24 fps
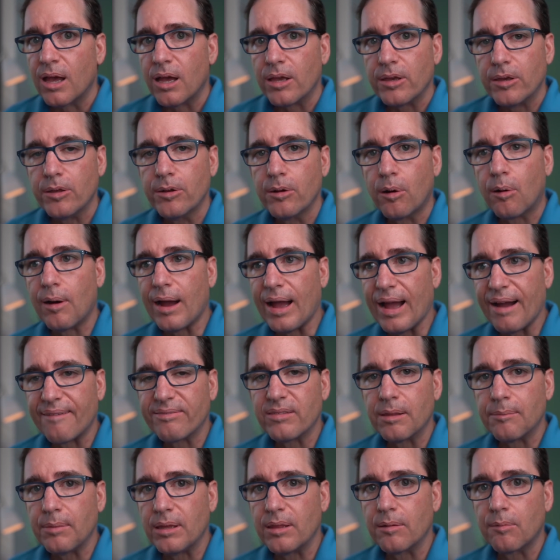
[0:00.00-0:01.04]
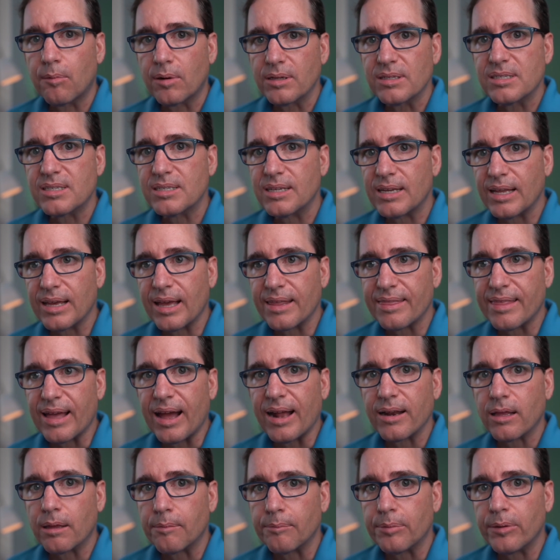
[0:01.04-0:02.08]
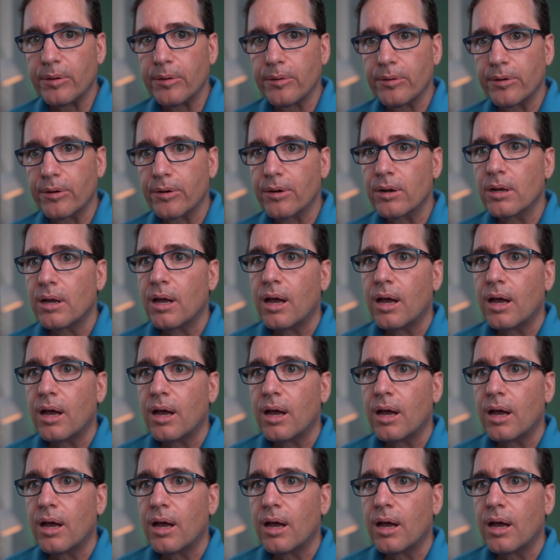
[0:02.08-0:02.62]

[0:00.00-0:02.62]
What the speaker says: you don't have to be the one sitting at that computer